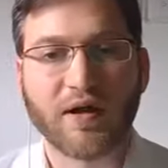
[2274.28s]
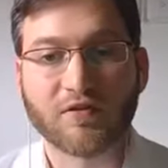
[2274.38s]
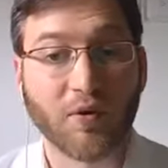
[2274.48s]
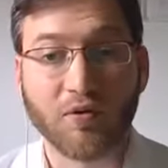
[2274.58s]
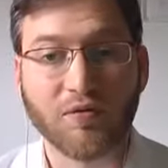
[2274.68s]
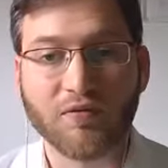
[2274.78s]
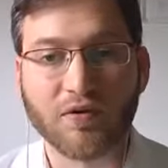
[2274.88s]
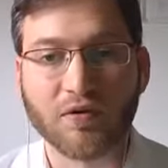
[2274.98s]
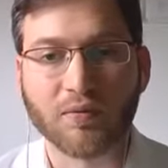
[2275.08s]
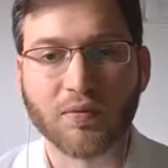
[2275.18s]
ask both of
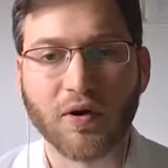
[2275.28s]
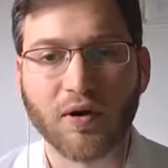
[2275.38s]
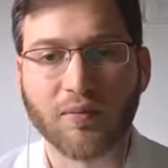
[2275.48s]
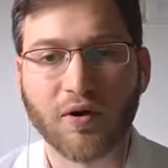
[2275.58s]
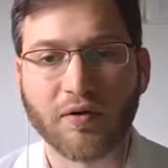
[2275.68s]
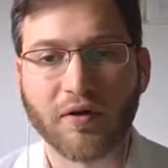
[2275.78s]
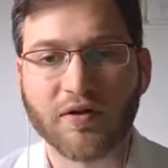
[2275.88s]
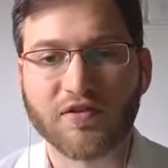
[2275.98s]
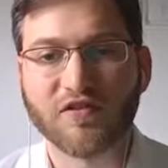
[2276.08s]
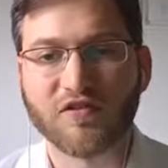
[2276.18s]
you: are there
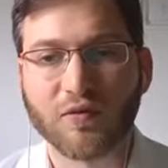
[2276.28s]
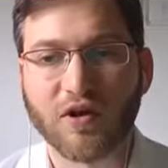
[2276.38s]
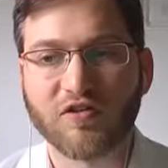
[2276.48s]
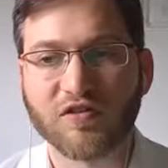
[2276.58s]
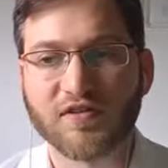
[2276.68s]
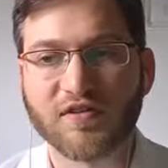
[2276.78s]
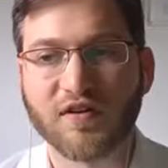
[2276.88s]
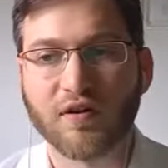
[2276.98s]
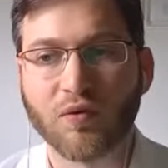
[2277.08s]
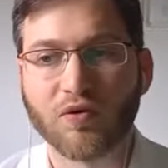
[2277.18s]
any situations
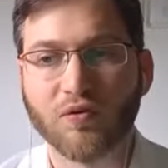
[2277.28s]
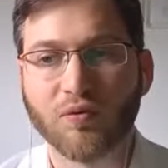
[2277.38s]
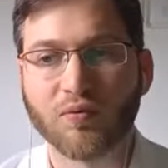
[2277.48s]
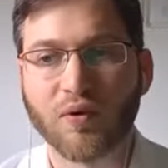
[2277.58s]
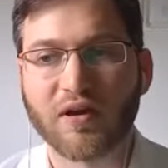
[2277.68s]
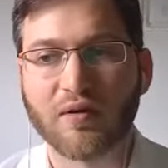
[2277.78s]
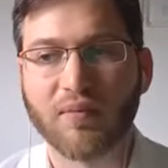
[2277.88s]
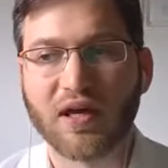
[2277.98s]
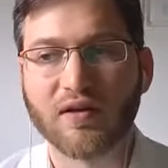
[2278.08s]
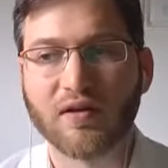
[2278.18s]
today where you would
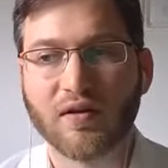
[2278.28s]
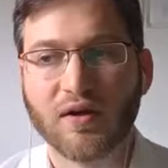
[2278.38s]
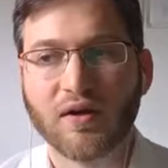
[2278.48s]
recommend